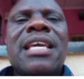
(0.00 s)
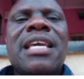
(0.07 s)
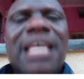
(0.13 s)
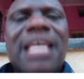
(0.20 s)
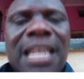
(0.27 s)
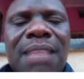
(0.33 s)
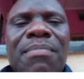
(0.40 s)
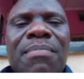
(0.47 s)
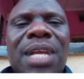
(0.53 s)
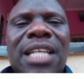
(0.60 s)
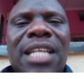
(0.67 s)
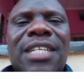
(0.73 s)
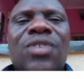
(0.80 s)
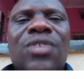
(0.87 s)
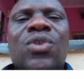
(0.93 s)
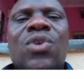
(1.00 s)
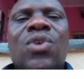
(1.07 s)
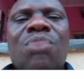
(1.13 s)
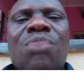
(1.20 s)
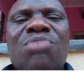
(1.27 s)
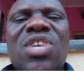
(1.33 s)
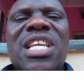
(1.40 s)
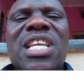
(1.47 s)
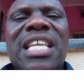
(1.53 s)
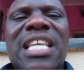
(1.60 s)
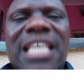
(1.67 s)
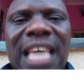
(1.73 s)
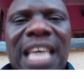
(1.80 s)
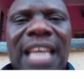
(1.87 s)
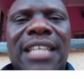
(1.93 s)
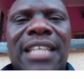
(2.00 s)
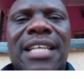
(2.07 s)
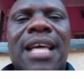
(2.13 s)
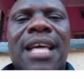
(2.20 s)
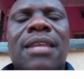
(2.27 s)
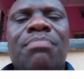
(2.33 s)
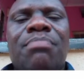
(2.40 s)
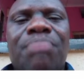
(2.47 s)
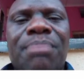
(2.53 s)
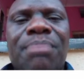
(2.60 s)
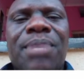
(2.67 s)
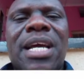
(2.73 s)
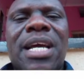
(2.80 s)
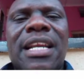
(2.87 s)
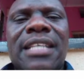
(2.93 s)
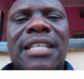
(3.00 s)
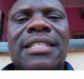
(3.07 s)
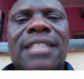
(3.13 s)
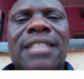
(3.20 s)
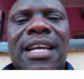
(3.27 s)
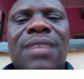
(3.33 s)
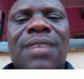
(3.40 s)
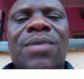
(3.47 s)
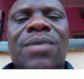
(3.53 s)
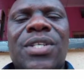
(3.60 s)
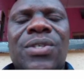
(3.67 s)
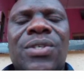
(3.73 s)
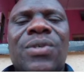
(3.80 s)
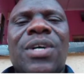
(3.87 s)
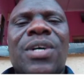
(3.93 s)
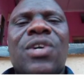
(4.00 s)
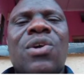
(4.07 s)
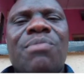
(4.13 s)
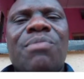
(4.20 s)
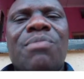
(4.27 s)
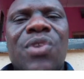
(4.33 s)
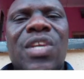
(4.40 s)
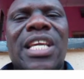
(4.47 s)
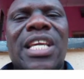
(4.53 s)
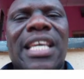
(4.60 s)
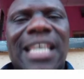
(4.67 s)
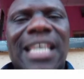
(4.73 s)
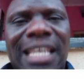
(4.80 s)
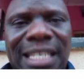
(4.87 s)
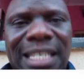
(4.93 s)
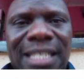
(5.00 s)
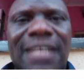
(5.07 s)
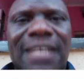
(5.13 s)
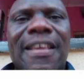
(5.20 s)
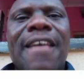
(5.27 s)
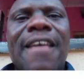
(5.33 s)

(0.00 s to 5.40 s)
Inability to communicate and people understand what you are communicating.